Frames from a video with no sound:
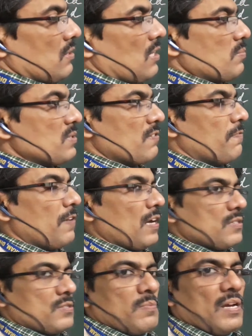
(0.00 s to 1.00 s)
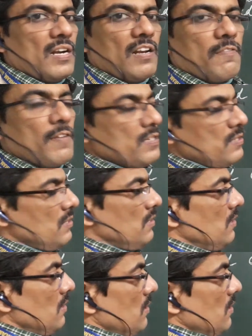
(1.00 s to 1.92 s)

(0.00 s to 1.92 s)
That means the flux, magnetic flux,